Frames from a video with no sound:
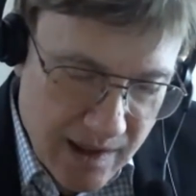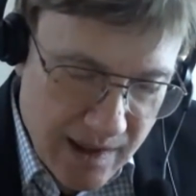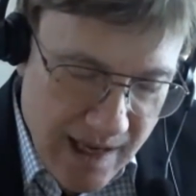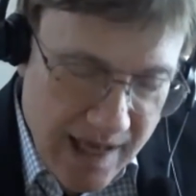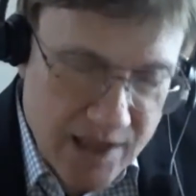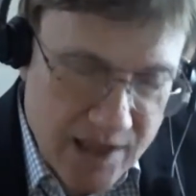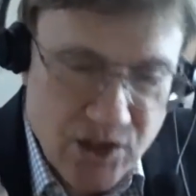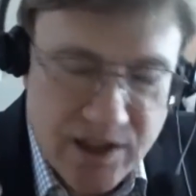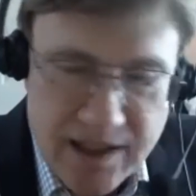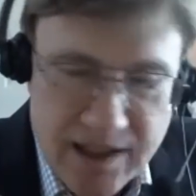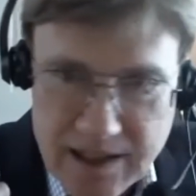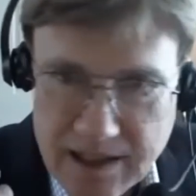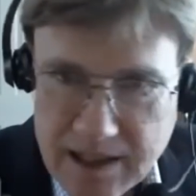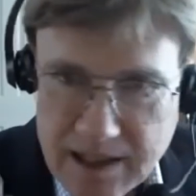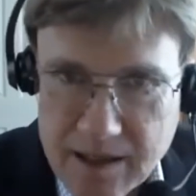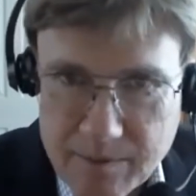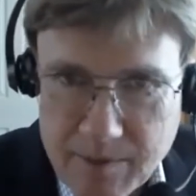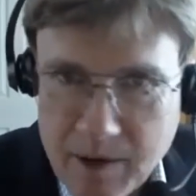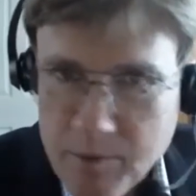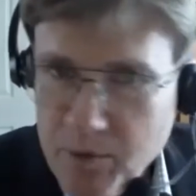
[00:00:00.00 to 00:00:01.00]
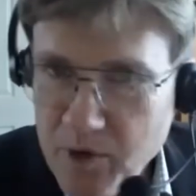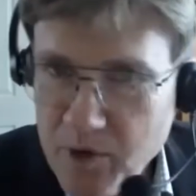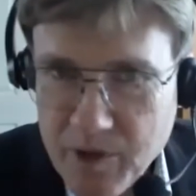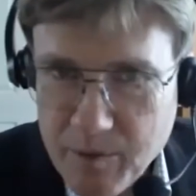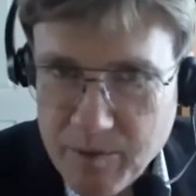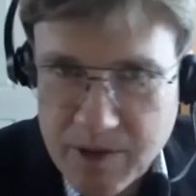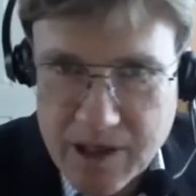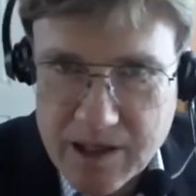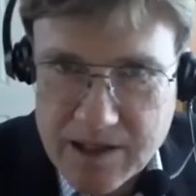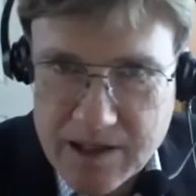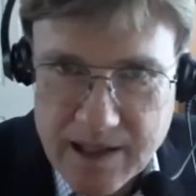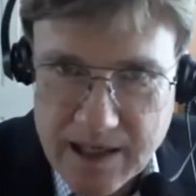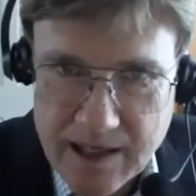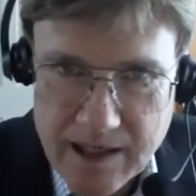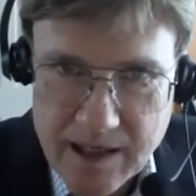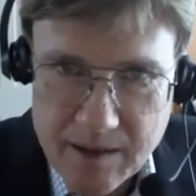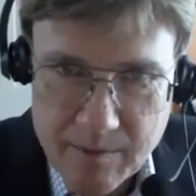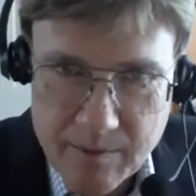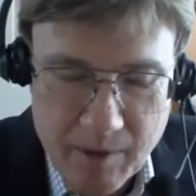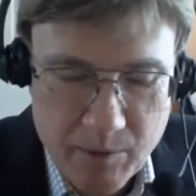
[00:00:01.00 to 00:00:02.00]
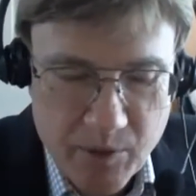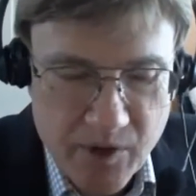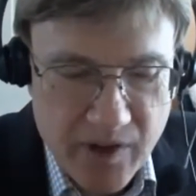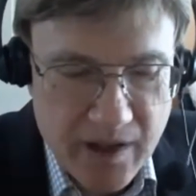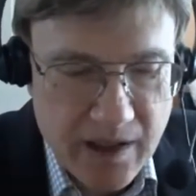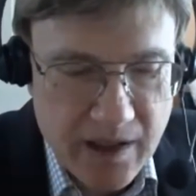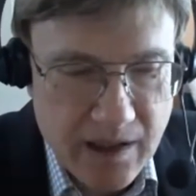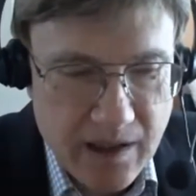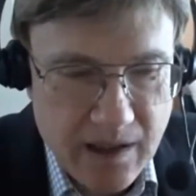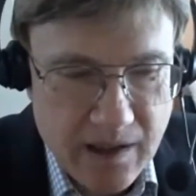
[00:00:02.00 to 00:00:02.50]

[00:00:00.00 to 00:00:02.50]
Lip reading: Actually, he didn't come up with it because they'd come up with it